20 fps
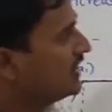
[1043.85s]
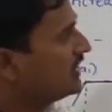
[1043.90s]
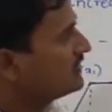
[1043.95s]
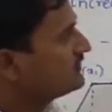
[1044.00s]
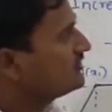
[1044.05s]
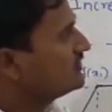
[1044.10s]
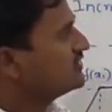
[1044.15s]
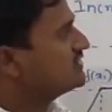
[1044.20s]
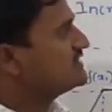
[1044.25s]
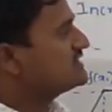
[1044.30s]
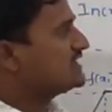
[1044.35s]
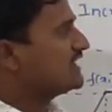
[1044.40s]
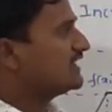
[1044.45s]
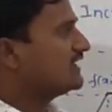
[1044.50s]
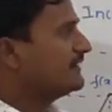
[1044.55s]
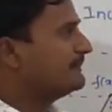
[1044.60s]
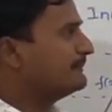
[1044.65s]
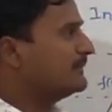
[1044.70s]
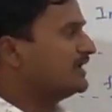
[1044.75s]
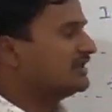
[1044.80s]
So these are
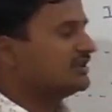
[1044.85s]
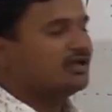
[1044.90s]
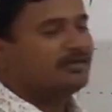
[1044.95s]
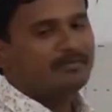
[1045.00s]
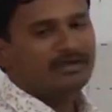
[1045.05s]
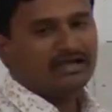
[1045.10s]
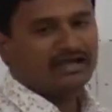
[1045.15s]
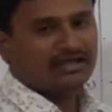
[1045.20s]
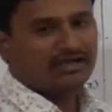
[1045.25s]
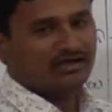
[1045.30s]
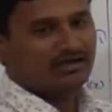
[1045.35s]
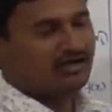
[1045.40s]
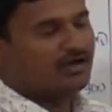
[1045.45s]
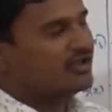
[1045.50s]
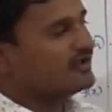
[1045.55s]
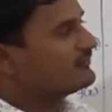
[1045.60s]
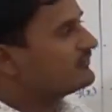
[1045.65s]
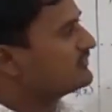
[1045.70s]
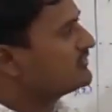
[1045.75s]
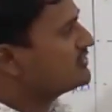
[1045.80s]
the mathematical
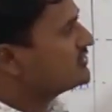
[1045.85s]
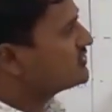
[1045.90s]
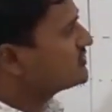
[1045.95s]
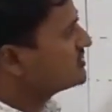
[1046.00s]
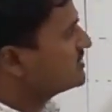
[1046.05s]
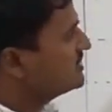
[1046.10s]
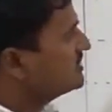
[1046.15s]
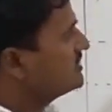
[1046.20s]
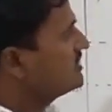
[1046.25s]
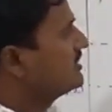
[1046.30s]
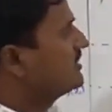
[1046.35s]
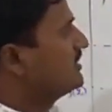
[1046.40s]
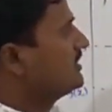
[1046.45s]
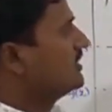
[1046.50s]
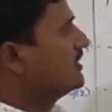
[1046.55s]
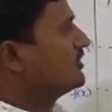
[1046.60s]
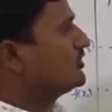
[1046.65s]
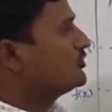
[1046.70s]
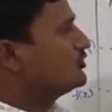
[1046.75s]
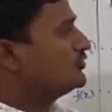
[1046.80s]
definition
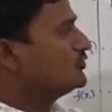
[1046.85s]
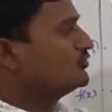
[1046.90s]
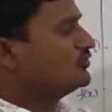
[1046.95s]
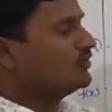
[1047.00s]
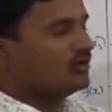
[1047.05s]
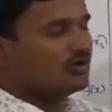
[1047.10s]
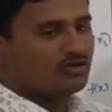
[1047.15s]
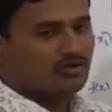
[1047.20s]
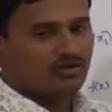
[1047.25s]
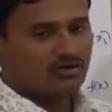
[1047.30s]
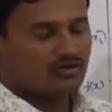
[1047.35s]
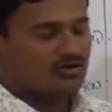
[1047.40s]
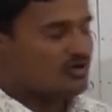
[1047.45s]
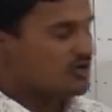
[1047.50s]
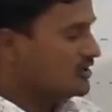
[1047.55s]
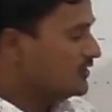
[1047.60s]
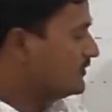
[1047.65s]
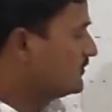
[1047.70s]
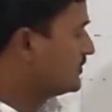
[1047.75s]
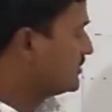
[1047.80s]
to
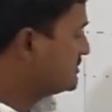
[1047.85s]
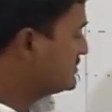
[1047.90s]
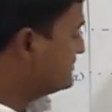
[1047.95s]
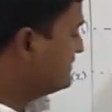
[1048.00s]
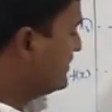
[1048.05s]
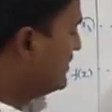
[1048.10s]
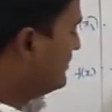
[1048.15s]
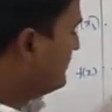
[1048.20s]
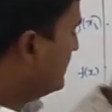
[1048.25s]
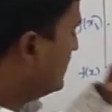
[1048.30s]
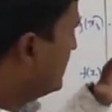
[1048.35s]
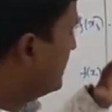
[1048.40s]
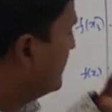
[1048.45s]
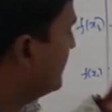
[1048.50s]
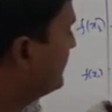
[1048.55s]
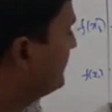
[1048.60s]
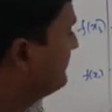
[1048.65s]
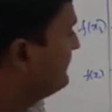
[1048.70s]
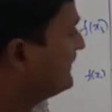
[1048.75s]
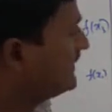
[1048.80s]
know what is mean
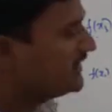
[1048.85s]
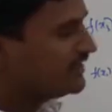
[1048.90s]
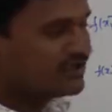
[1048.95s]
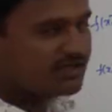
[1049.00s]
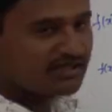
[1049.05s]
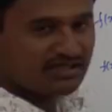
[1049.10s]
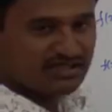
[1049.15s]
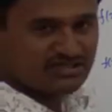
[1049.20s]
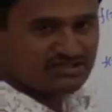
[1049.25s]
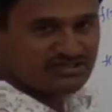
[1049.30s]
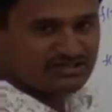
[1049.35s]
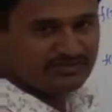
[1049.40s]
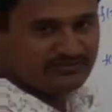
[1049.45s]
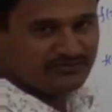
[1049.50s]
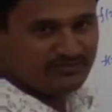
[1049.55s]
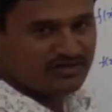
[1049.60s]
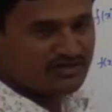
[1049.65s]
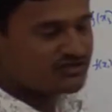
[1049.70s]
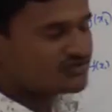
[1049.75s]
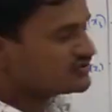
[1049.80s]
by increasing
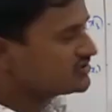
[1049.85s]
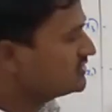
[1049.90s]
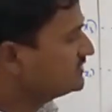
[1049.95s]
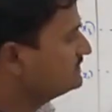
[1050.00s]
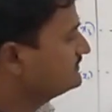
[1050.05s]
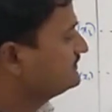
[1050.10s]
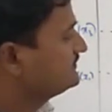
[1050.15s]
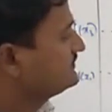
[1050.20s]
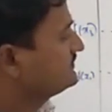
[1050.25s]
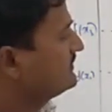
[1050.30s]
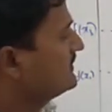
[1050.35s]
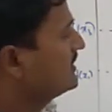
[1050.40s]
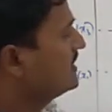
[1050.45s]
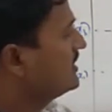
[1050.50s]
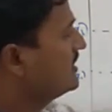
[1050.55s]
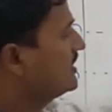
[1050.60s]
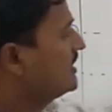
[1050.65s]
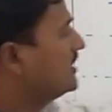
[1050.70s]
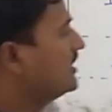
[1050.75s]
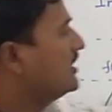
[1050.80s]
function
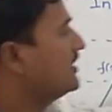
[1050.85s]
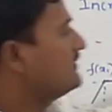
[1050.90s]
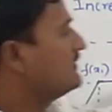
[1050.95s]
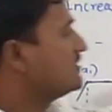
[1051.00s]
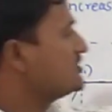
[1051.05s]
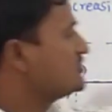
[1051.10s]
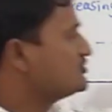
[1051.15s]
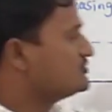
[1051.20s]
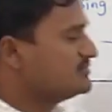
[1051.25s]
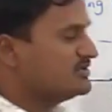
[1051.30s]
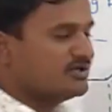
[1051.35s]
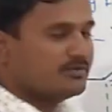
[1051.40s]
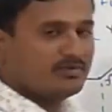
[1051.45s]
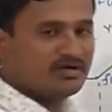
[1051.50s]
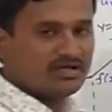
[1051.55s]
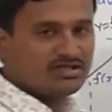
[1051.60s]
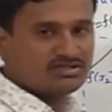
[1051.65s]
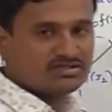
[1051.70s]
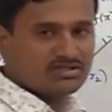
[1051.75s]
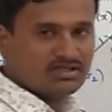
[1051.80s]
and what is mean
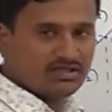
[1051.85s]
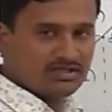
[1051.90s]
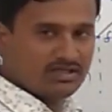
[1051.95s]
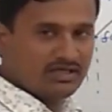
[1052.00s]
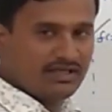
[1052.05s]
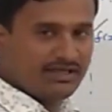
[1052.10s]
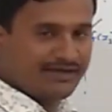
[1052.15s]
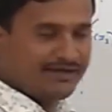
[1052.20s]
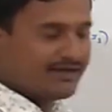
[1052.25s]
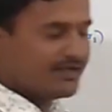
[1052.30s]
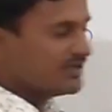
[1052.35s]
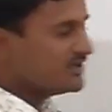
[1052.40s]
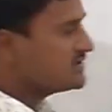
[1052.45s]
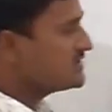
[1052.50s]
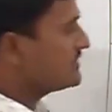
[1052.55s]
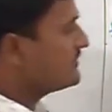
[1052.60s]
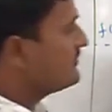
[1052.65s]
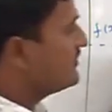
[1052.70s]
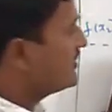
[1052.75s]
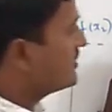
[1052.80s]
by strictly
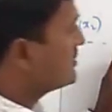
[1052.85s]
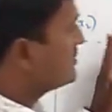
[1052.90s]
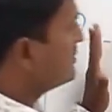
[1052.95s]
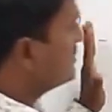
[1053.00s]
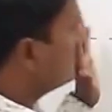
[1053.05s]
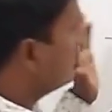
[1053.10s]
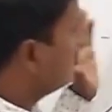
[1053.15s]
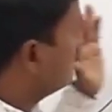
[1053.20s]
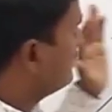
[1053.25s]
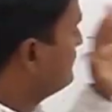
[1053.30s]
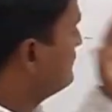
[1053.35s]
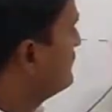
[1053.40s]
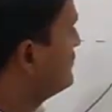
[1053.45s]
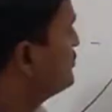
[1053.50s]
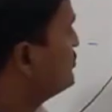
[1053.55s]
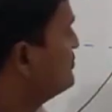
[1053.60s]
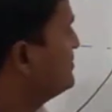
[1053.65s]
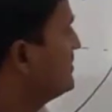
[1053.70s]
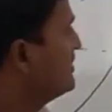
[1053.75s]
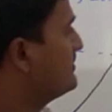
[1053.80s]
increasing function, what
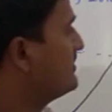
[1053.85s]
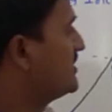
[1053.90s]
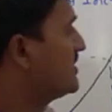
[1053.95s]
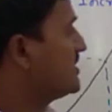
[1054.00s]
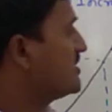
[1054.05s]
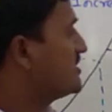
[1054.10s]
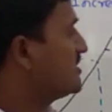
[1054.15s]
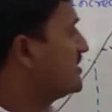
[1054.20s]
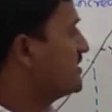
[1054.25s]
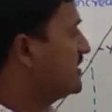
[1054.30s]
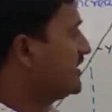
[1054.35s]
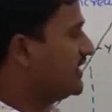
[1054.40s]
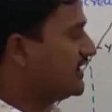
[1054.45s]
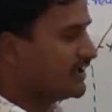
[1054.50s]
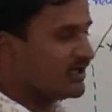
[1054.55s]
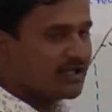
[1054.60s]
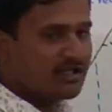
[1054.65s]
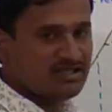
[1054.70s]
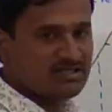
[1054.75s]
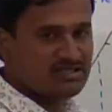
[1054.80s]
is mean by
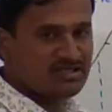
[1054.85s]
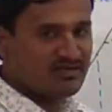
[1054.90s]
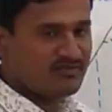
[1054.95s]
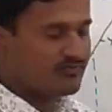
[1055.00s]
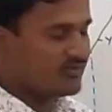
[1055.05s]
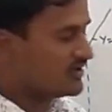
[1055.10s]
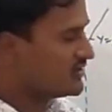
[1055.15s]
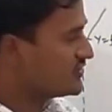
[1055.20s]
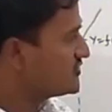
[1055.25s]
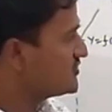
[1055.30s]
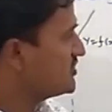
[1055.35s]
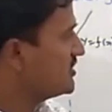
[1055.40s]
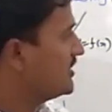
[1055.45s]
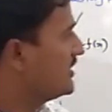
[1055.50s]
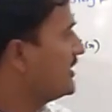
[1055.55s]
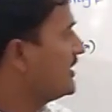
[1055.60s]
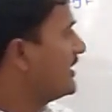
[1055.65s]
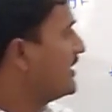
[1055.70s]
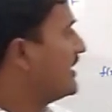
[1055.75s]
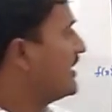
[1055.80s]
decreasing
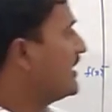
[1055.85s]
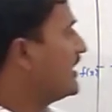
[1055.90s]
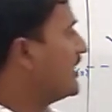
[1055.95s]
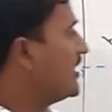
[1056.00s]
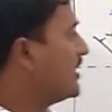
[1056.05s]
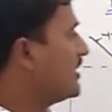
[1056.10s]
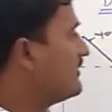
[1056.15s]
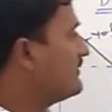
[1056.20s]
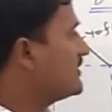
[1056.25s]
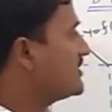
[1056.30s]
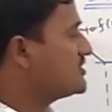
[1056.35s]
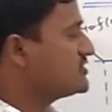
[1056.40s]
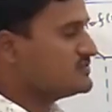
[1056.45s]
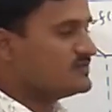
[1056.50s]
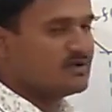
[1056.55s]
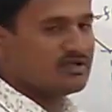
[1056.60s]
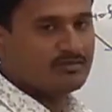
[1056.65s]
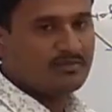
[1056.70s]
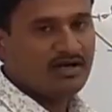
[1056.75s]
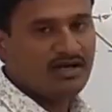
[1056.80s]
function, and what is
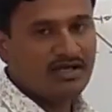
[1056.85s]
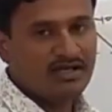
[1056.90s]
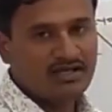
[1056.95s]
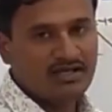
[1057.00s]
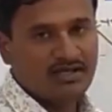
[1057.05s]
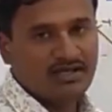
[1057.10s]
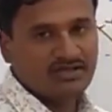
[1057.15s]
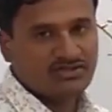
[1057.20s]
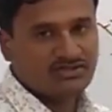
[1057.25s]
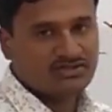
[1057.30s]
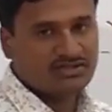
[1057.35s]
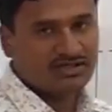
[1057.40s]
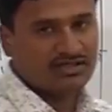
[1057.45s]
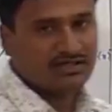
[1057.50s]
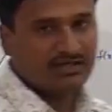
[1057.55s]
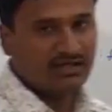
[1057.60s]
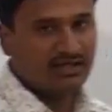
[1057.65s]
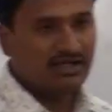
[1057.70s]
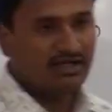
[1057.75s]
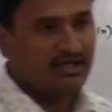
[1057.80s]
mean by
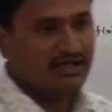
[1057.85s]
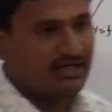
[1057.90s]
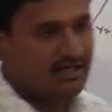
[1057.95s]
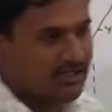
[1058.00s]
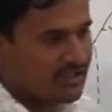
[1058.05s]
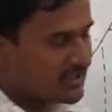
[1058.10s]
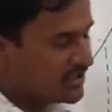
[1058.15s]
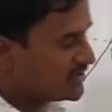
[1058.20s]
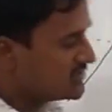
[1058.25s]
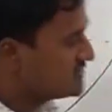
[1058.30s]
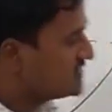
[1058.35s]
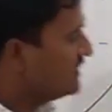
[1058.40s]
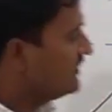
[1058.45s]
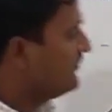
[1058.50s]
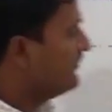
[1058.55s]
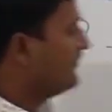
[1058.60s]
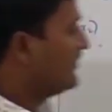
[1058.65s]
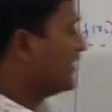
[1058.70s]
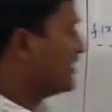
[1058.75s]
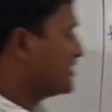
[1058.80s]
strictly
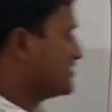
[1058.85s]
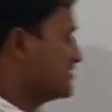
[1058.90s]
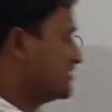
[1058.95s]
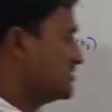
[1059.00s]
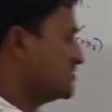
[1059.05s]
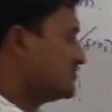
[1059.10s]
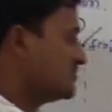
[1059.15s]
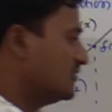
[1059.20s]
decreasing function.